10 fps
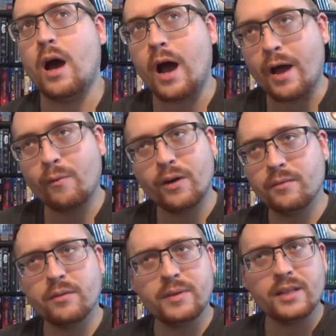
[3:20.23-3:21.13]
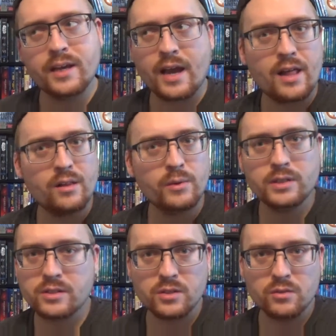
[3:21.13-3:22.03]
I want him to be like
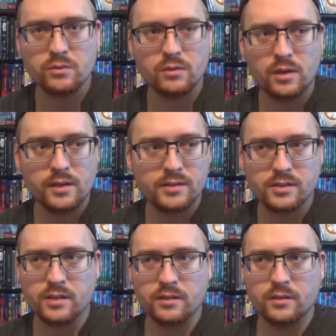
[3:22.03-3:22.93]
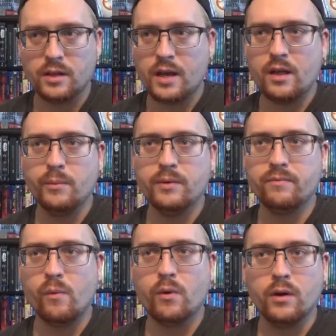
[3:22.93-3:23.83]
Halloween 2, honestly, and Halloween
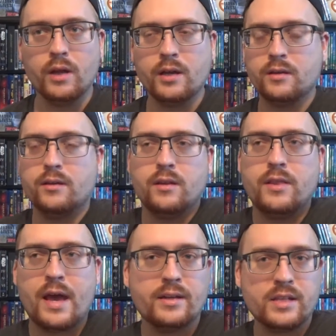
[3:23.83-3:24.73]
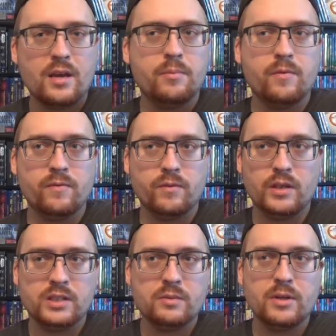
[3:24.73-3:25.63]
4, like that type of
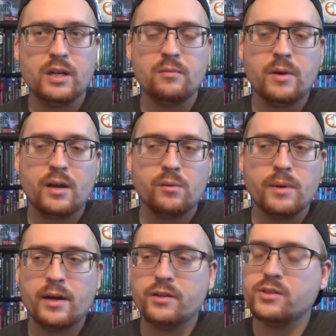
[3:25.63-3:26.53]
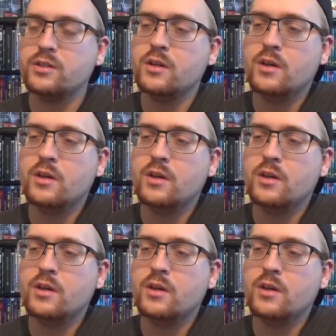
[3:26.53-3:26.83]
intimidating Michael Myers